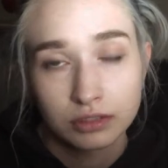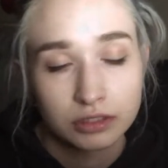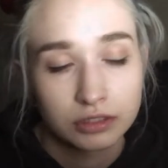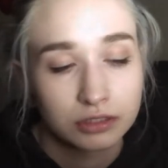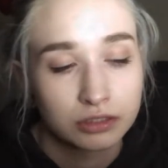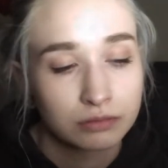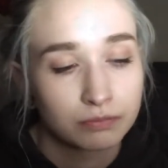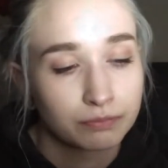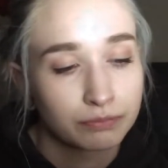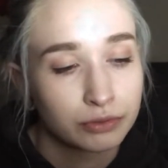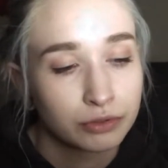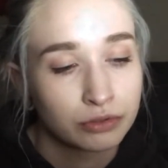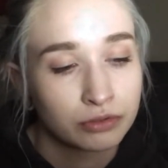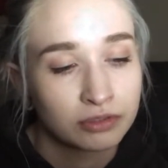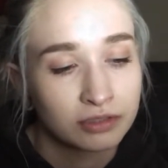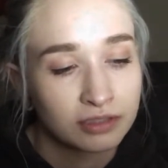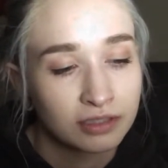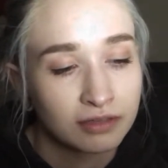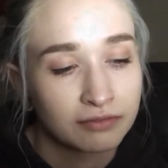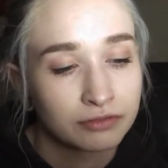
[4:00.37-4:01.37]
spook
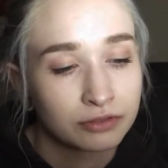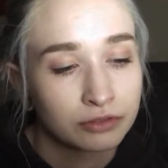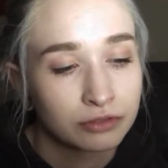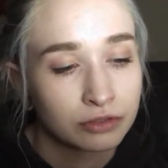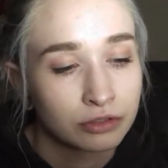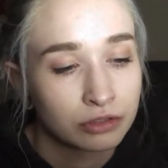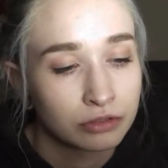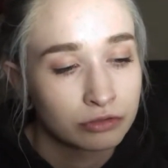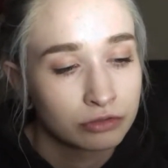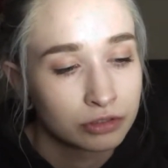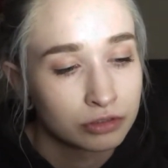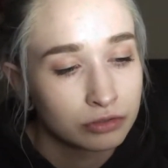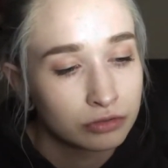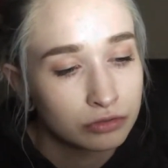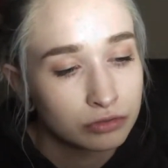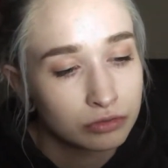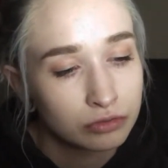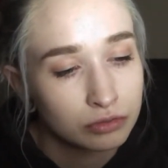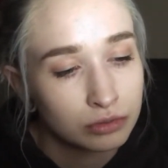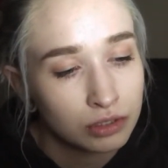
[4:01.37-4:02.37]
level
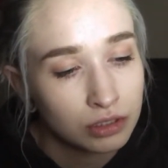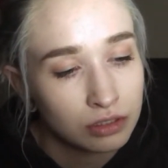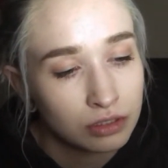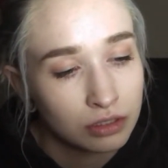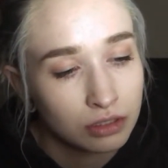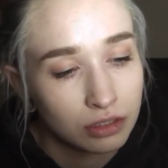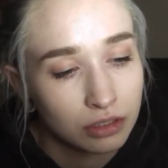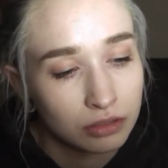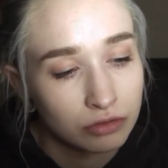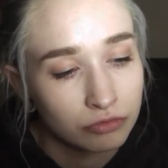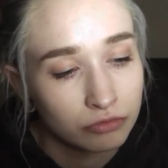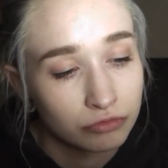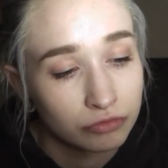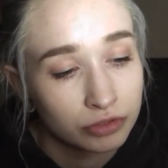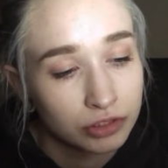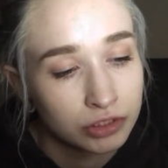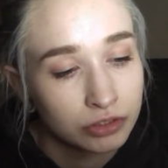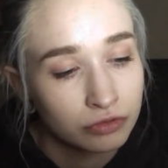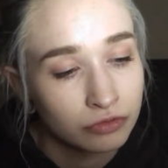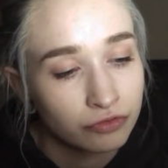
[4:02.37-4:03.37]
through the
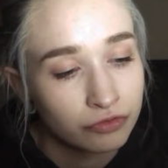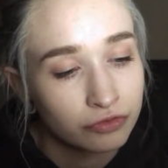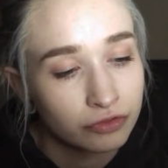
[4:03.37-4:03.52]
roof.